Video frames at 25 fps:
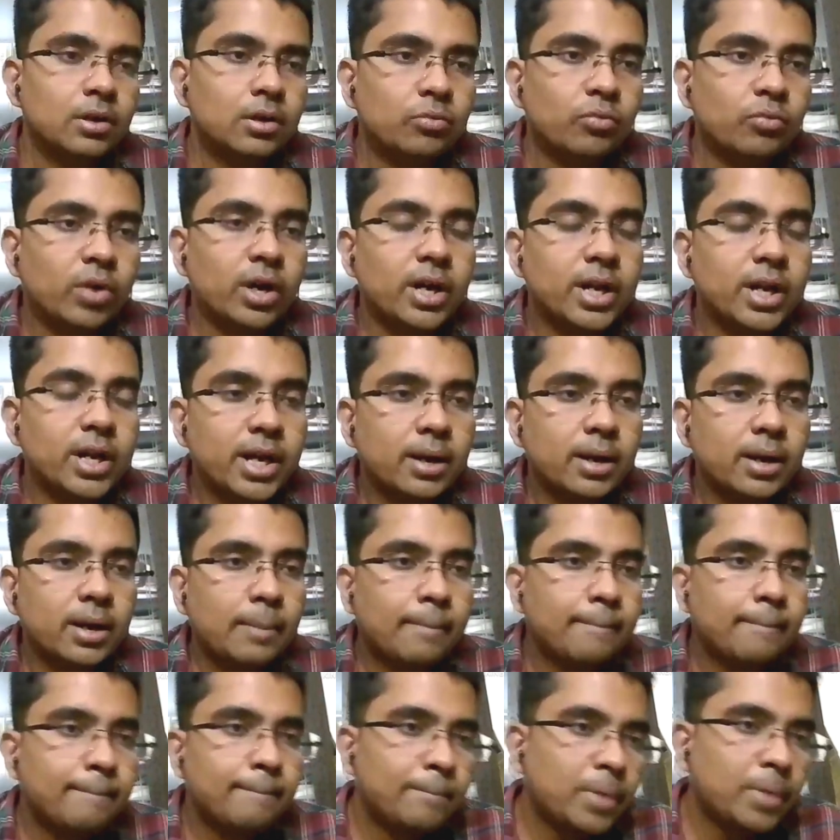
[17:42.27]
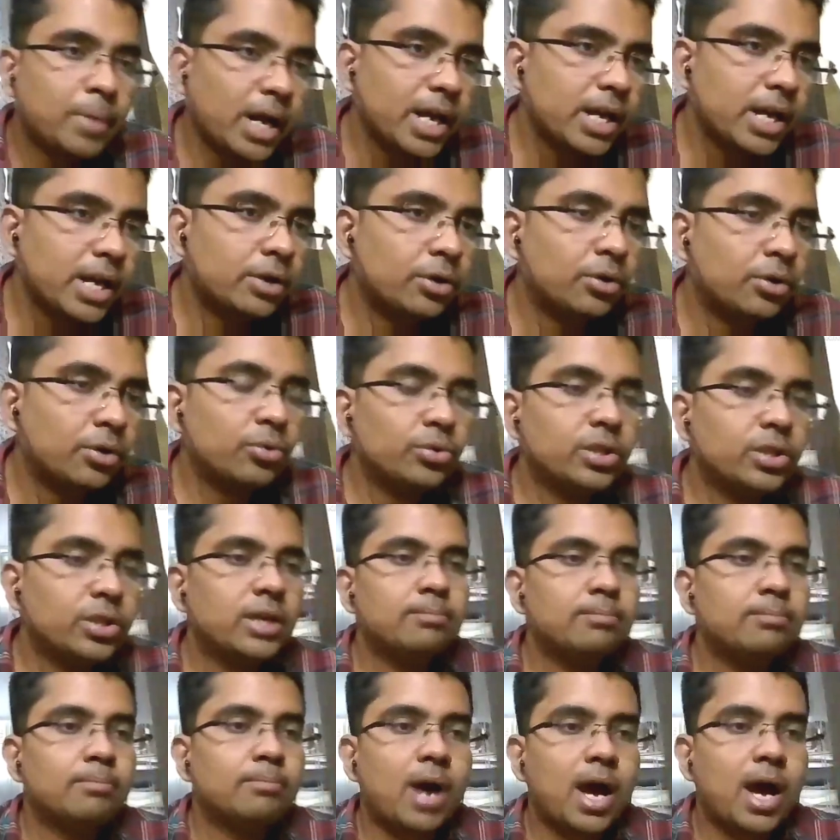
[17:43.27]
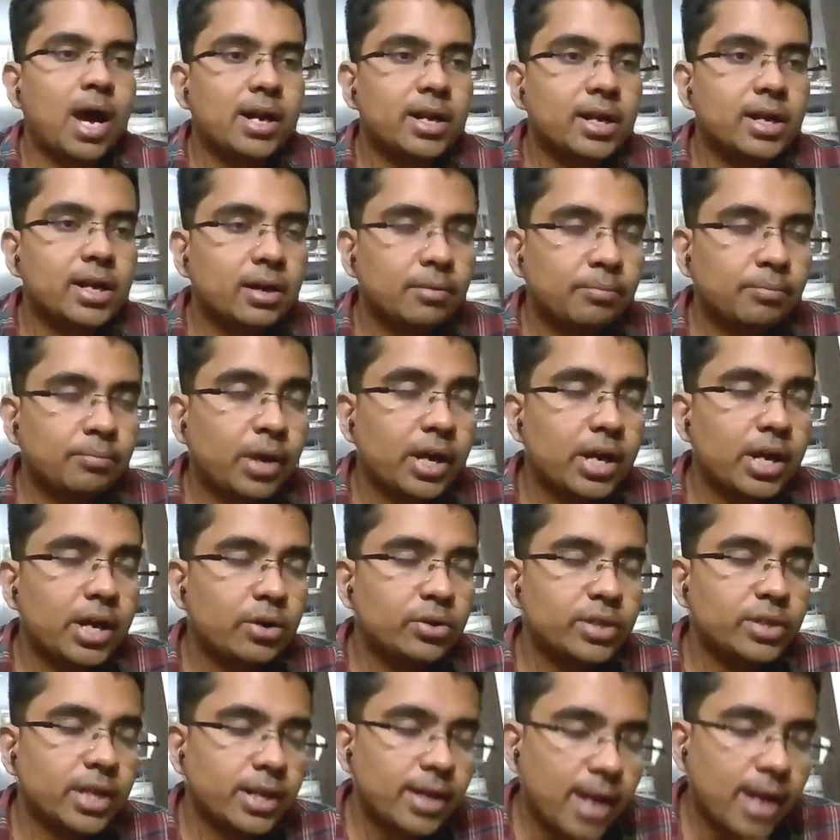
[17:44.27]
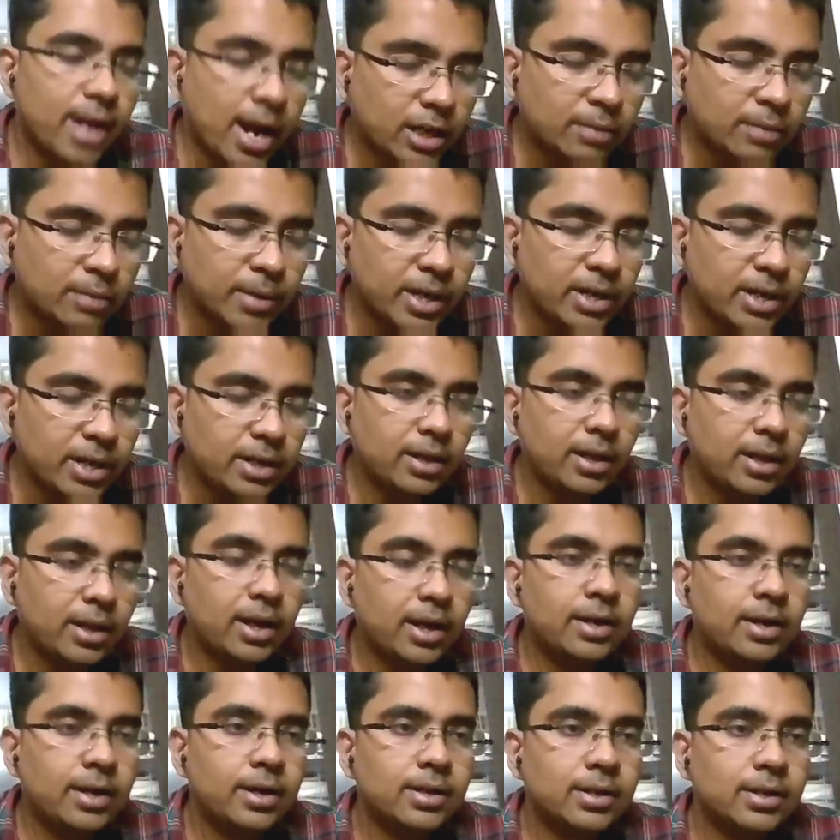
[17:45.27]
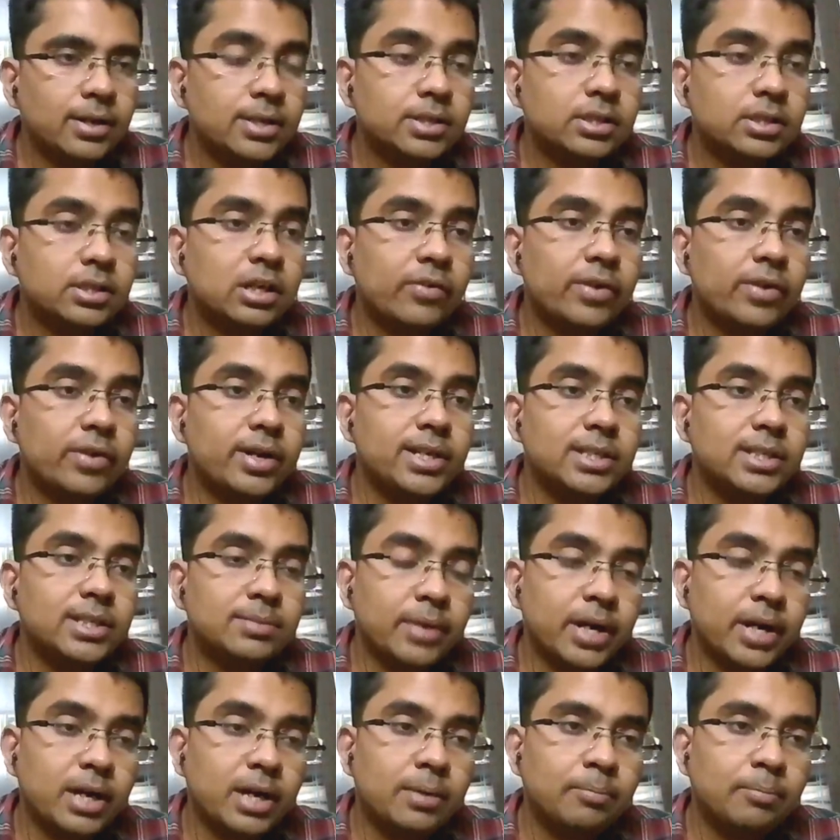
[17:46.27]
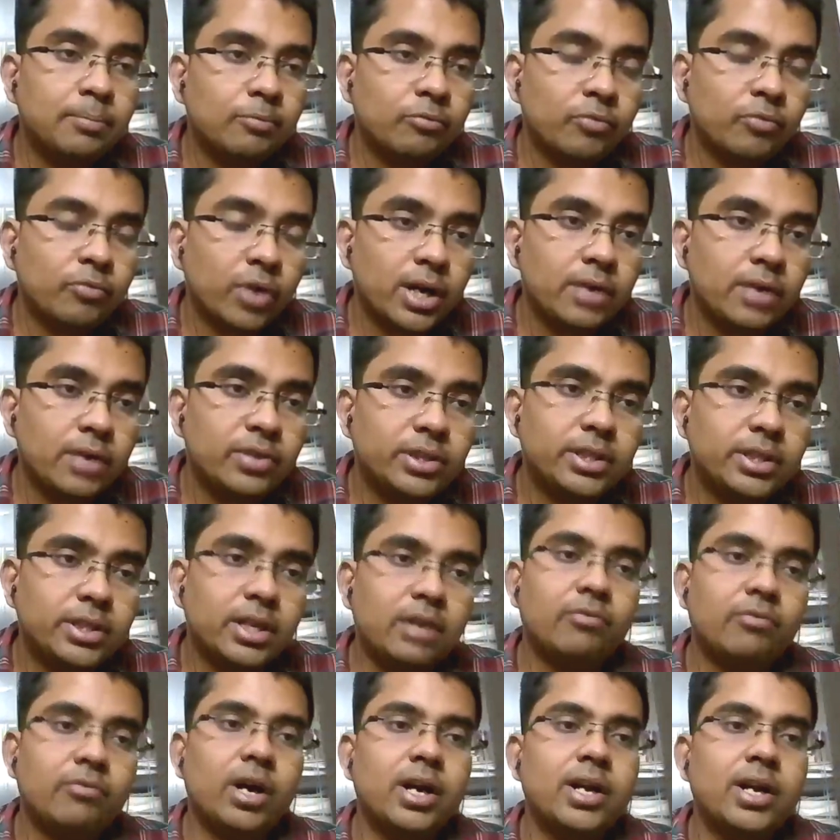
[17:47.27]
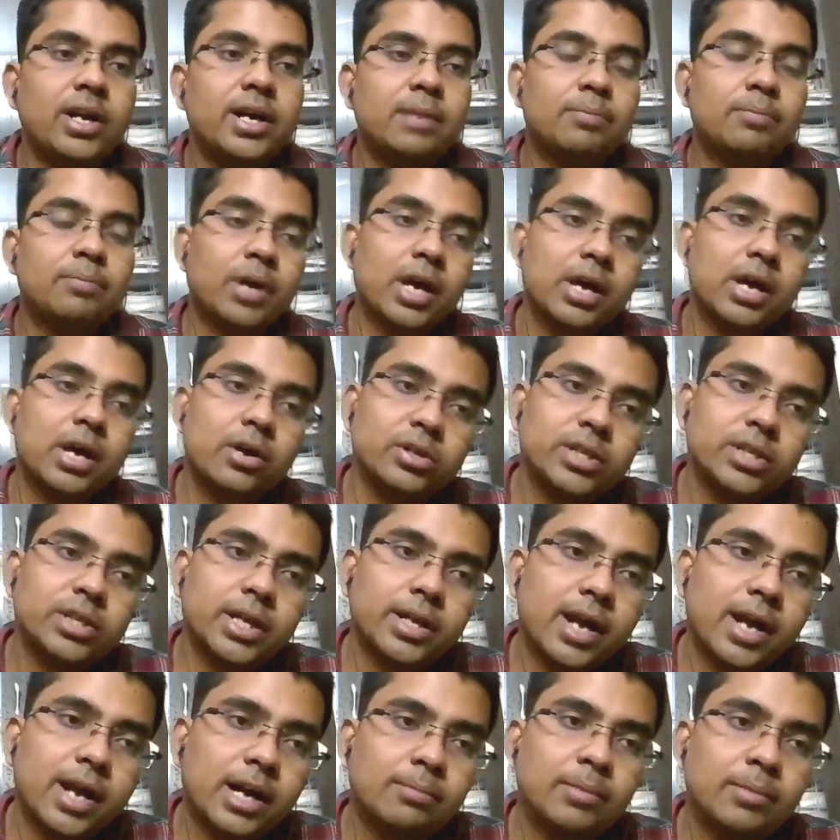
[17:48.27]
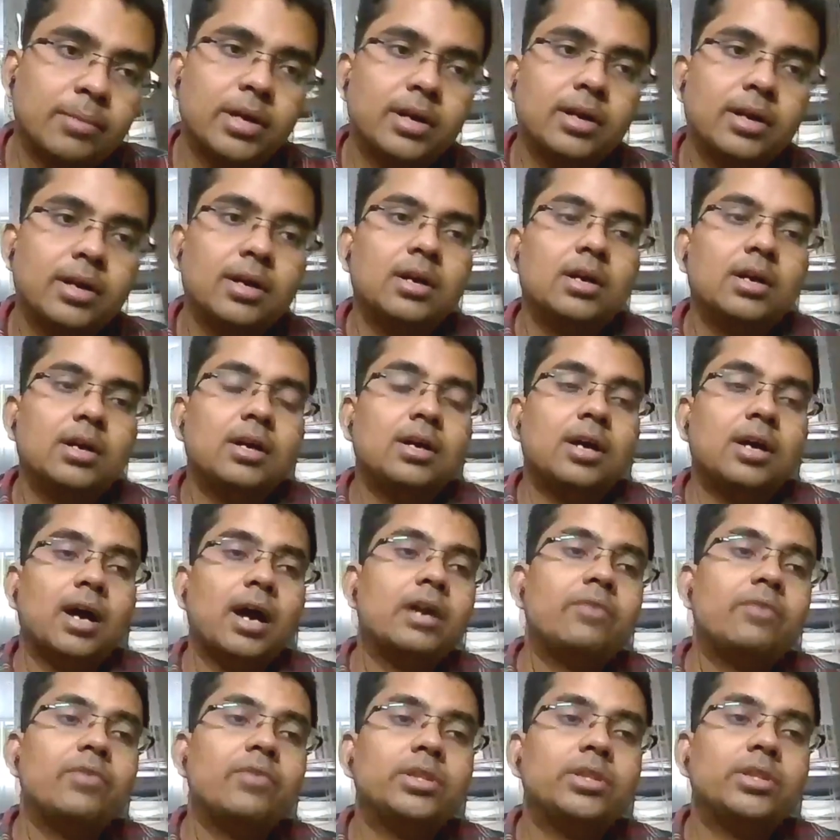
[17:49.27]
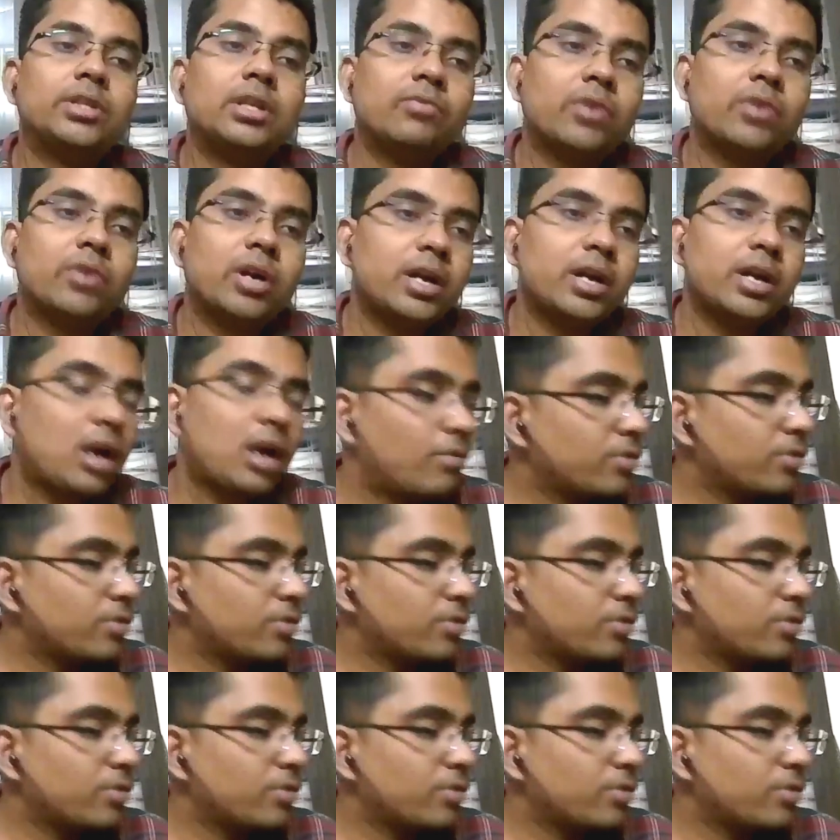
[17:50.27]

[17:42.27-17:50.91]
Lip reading: 1 year prior to the marriage, prior to the enactment, and discovery is made within 1 year prior to the enactment, and within 1 year